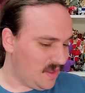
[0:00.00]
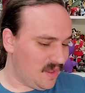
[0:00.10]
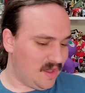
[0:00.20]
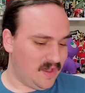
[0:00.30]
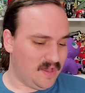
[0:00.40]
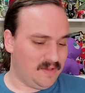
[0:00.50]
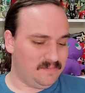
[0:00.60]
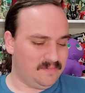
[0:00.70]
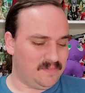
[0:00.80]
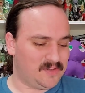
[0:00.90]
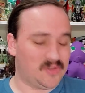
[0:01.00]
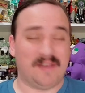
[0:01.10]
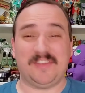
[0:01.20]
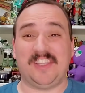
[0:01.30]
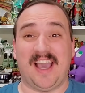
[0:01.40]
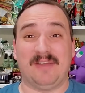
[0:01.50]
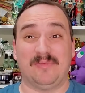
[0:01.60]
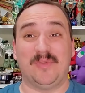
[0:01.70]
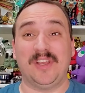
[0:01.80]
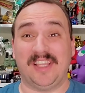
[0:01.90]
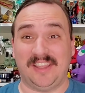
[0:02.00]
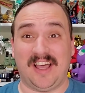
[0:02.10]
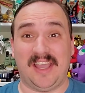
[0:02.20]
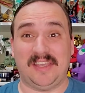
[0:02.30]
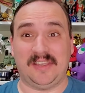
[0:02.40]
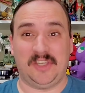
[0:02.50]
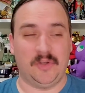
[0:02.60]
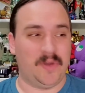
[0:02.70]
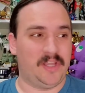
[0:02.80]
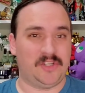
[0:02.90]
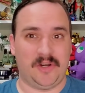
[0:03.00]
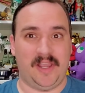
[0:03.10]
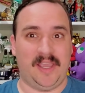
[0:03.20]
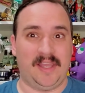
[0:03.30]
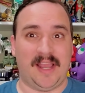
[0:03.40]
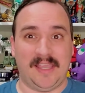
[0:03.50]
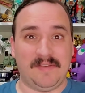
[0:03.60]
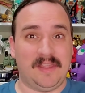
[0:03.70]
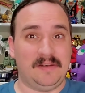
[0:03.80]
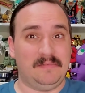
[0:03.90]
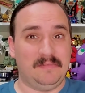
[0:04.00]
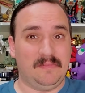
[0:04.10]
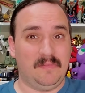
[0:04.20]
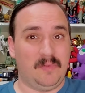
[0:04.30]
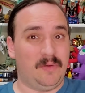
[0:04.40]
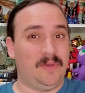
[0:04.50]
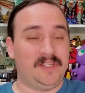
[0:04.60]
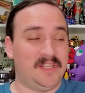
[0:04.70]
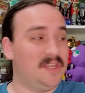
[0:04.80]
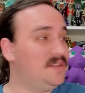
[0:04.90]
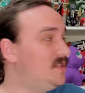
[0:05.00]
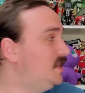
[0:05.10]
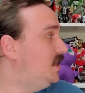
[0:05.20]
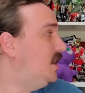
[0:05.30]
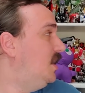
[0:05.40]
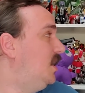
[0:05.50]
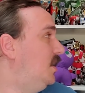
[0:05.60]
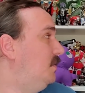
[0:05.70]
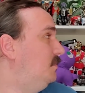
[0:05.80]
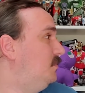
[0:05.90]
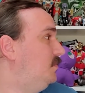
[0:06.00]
So obviously, I really like Q Ranger, and I even, when we did the